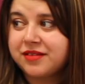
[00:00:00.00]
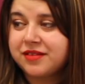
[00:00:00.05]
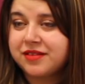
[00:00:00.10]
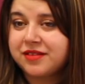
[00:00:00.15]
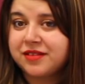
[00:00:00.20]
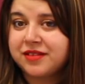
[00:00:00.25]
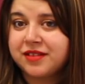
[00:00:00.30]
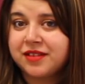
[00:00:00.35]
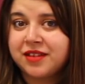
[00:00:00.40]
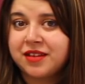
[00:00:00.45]

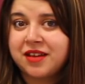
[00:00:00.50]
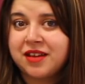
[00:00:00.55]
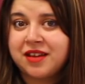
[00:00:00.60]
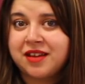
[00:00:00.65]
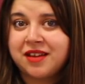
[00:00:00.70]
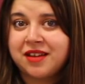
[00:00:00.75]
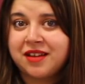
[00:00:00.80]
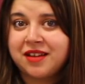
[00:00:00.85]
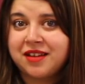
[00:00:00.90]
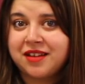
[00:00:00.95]

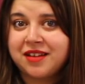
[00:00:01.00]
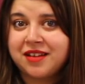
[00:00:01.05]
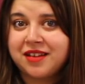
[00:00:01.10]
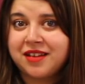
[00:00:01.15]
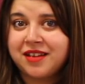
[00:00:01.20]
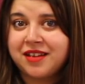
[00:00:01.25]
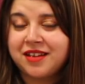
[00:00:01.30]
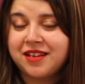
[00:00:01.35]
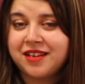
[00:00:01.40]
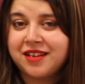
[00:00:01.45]

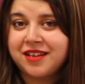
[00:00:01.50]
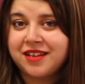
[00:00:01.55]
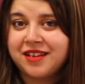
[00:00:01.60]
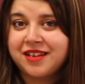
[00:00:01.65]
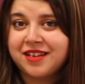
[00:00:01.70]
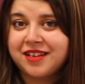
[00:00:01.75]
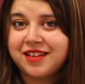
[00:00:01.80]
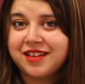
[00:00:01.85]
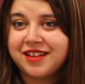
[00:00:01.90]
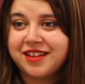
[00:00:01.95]

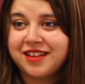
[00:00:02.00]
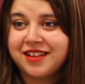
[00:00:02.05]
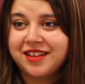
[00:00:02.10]
This person isn't speaking.